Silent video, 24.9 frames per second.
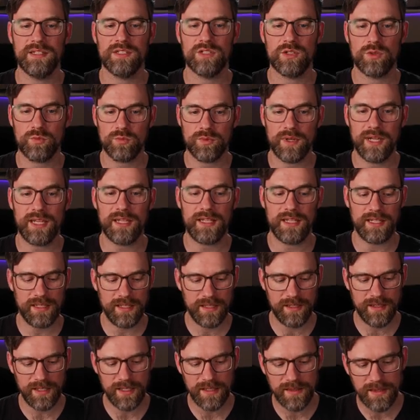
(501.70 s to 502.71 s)
to right
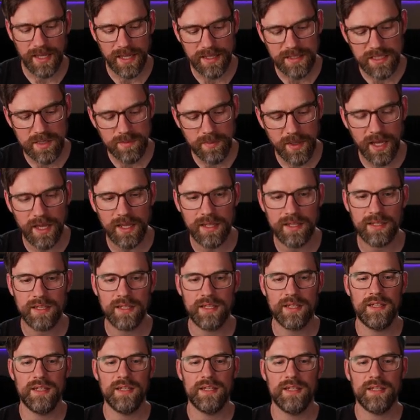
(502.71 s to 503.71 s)
in that spot.
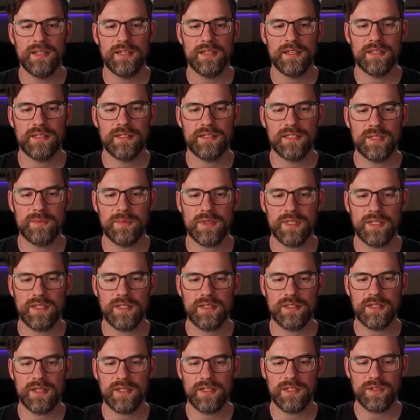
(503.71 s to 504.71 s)
Let
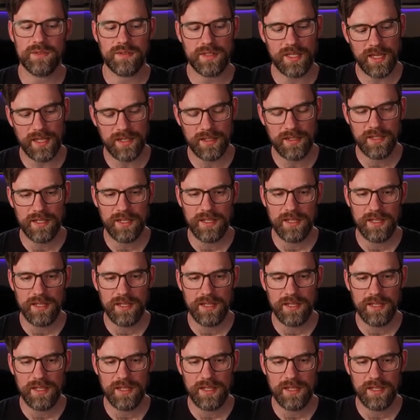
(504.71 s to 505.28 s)
me undo that.